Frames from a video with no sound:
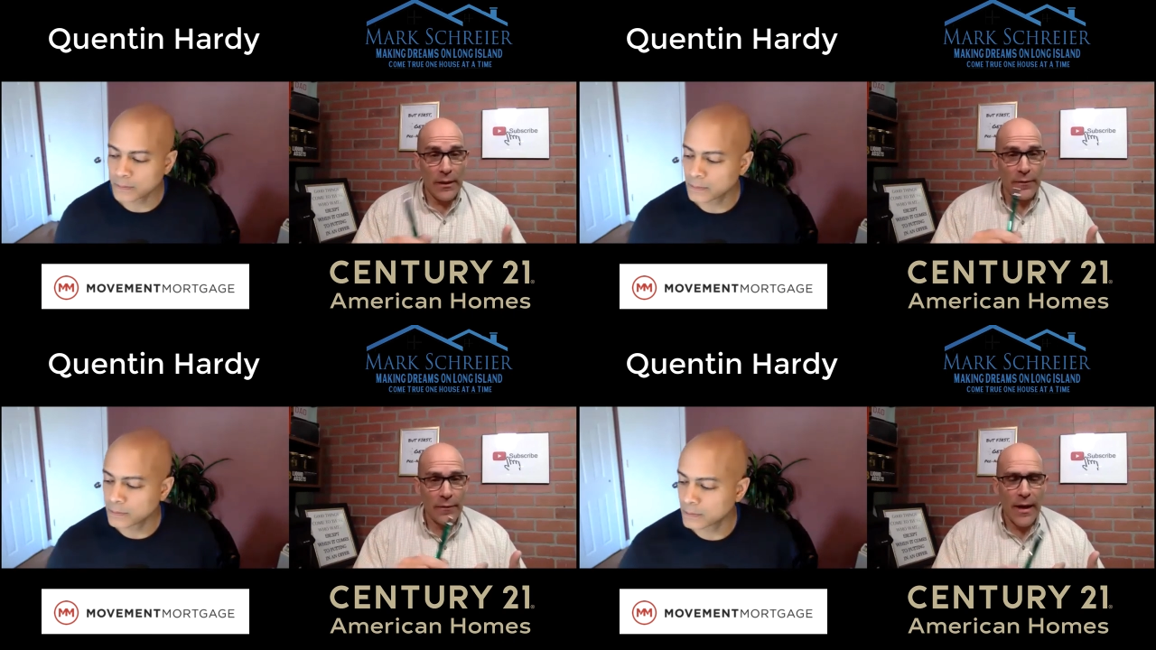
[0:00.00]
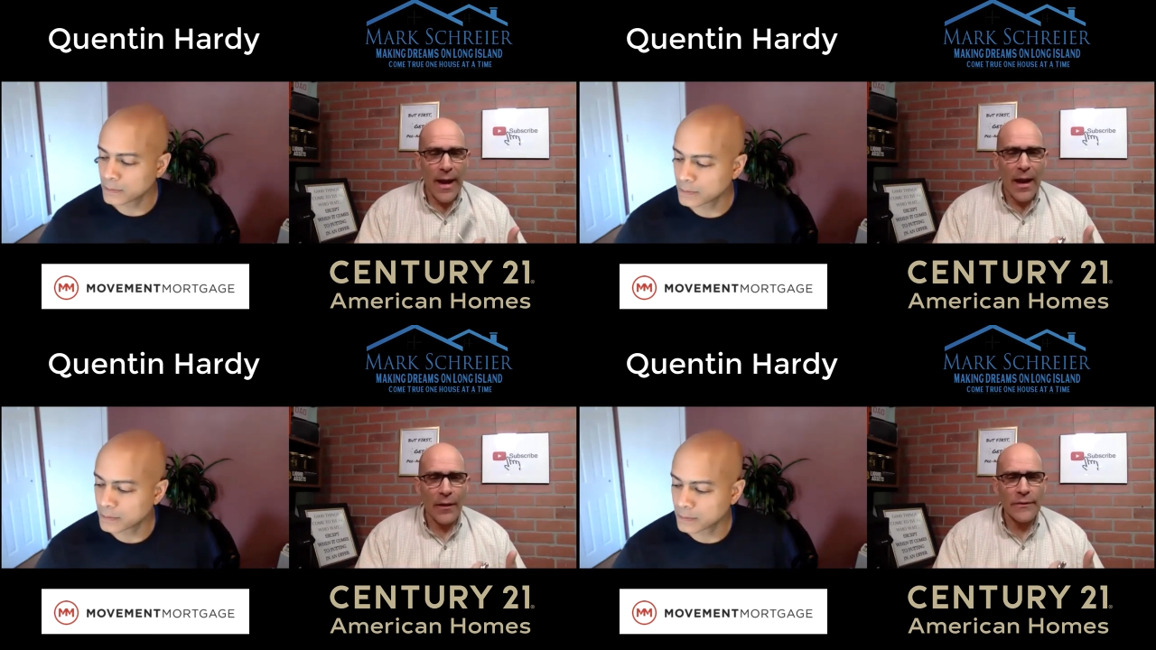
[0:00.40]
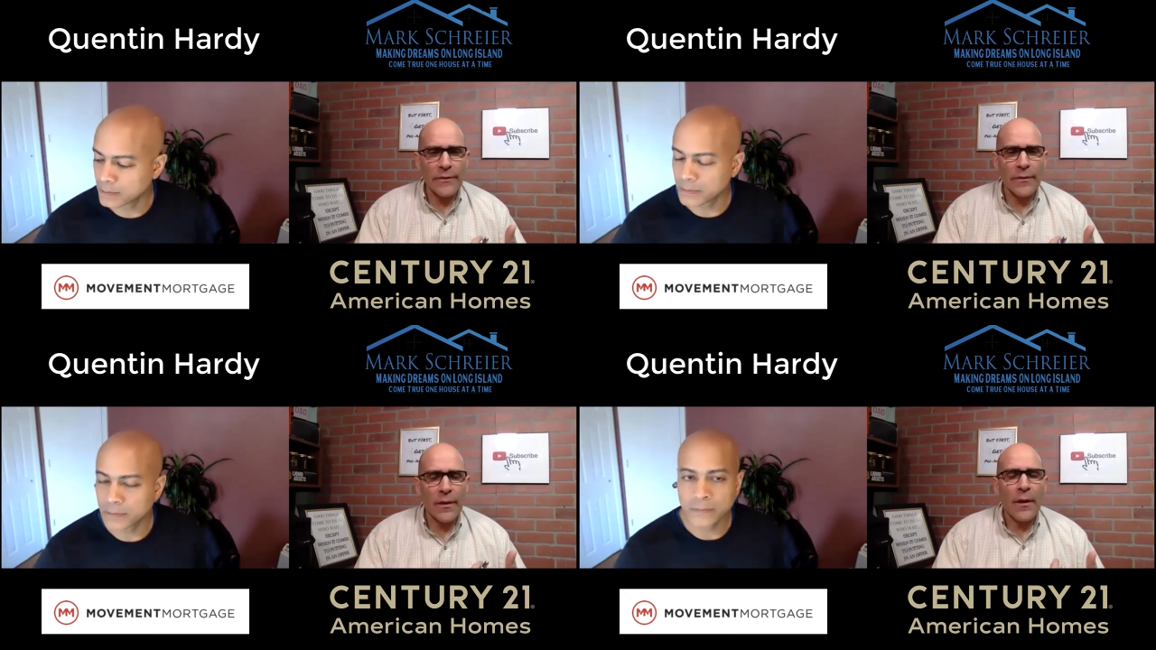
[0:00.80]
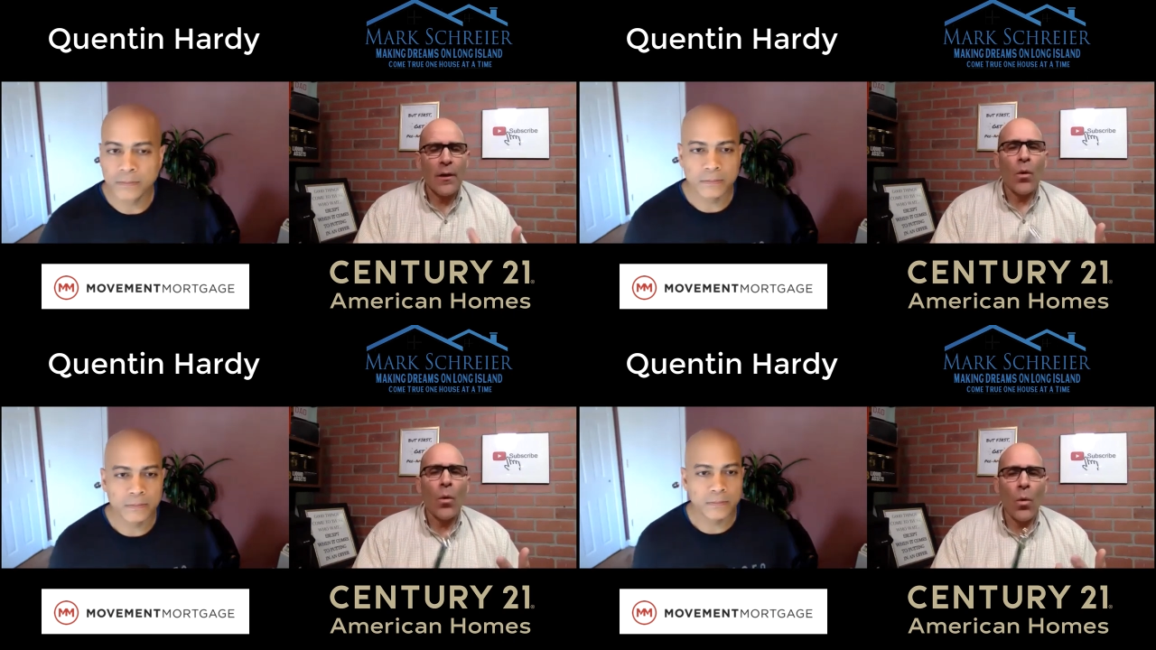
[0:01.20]
Speaker 1: either a house
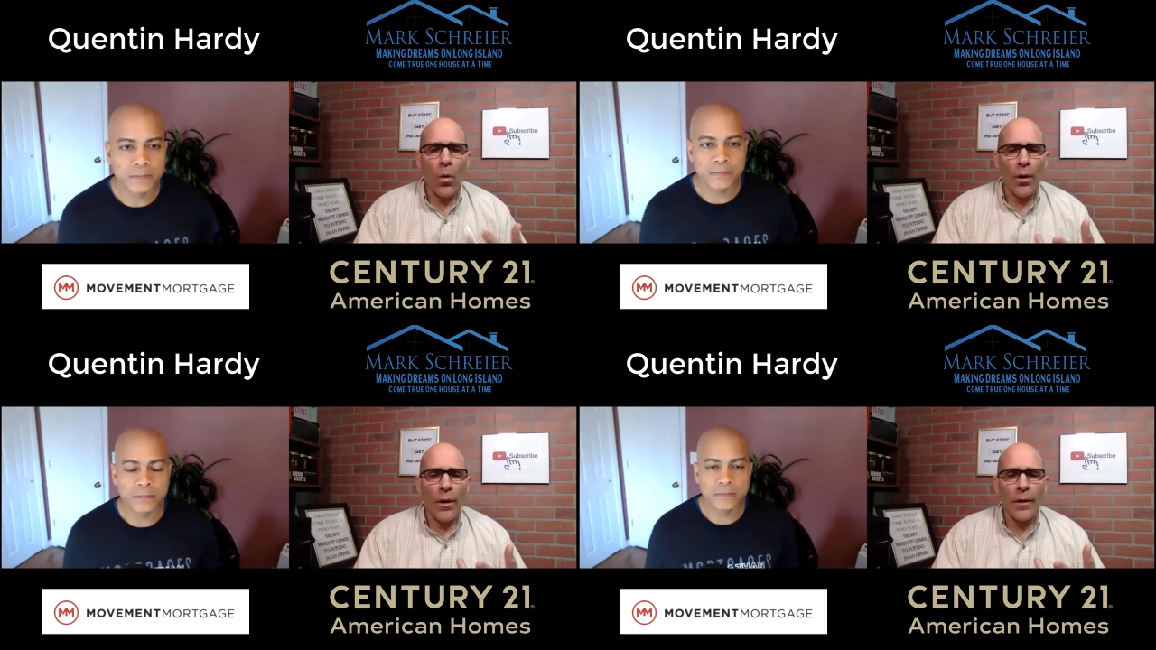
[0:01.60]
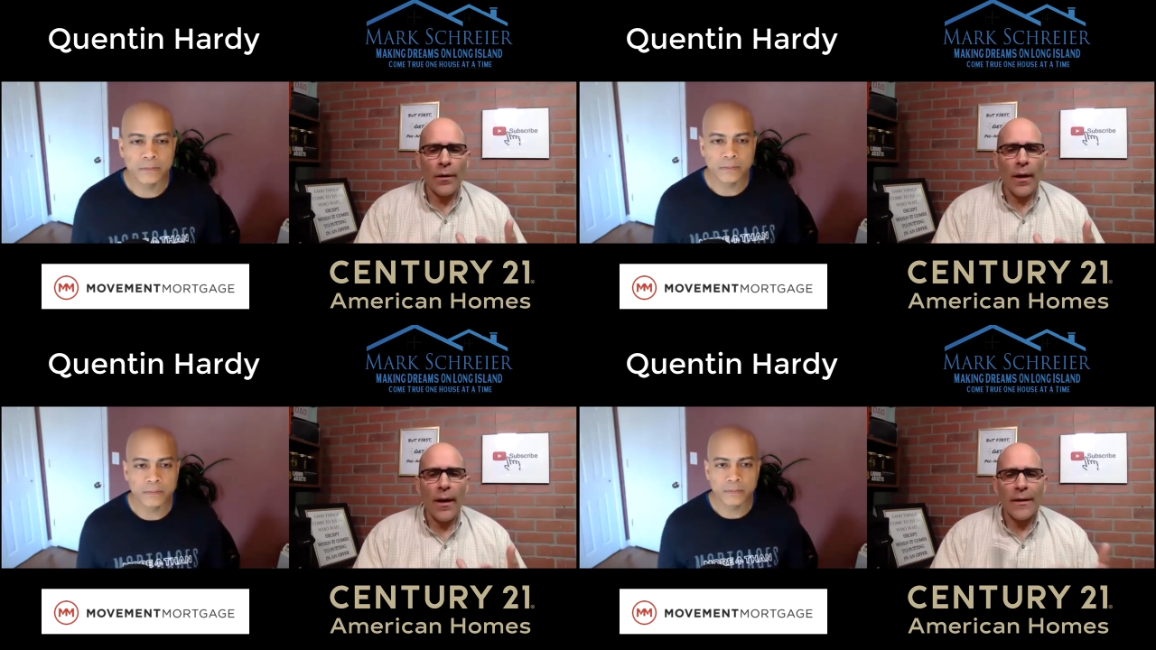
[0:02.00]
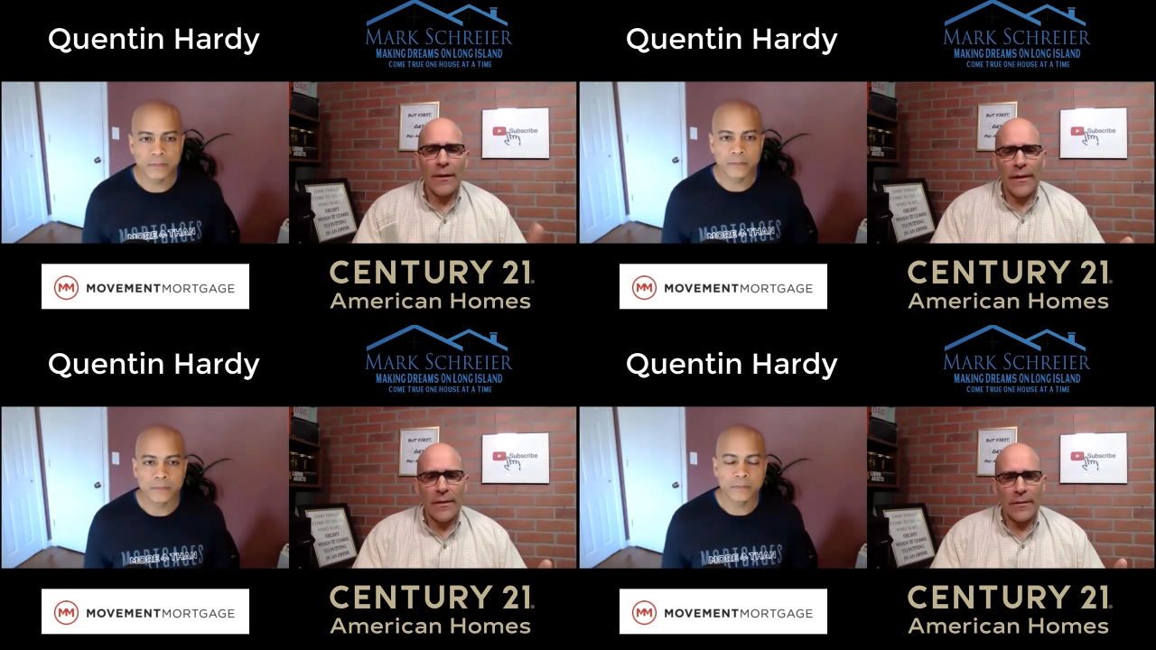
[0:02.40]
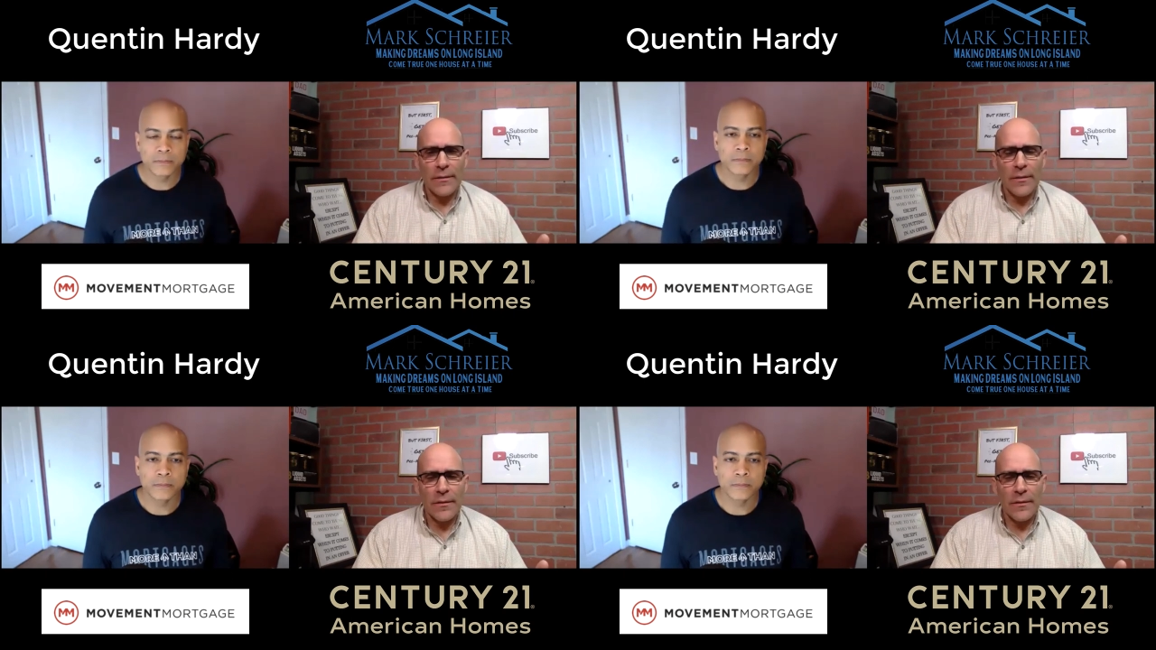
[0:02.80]
or a lease.